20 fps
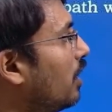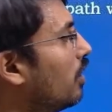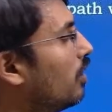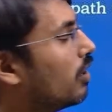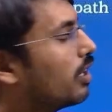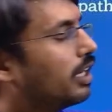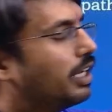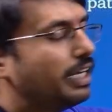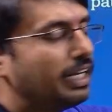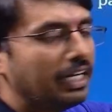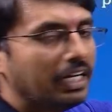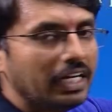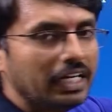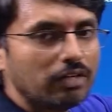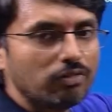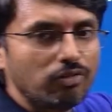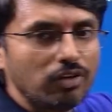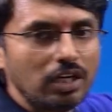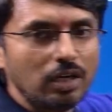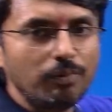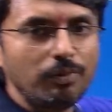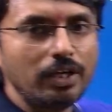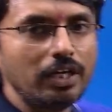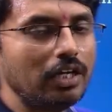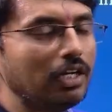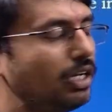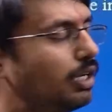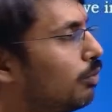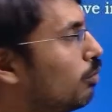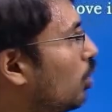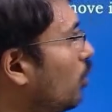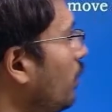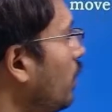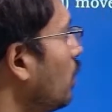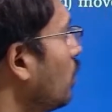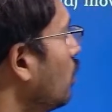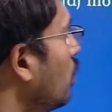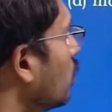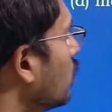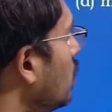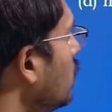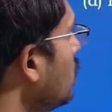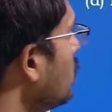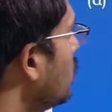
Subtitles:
okay, it will be moving along the